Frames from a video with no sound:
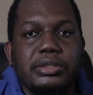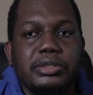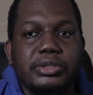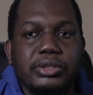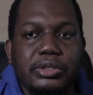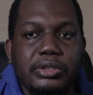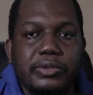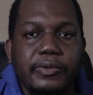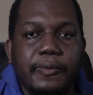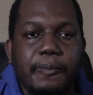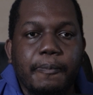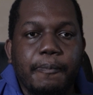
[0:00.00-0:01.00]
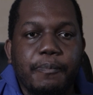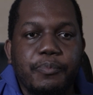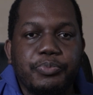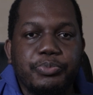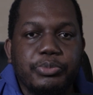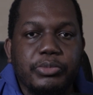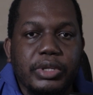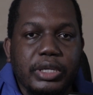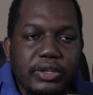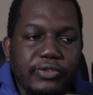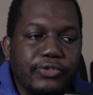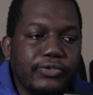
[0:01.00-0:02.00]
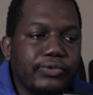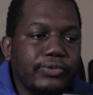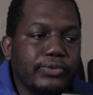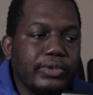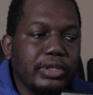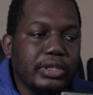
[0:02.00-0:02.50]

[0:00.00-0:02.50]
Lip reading: So if